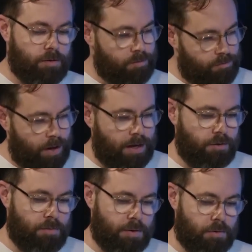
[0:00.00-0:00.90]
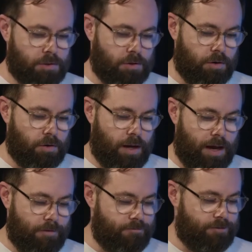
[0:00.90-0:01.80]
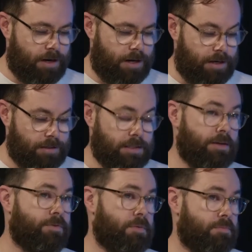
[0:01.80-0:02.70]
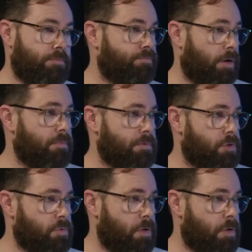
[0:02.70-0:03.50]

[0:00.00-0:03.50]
value but also have uh, yeah. significant problems as well.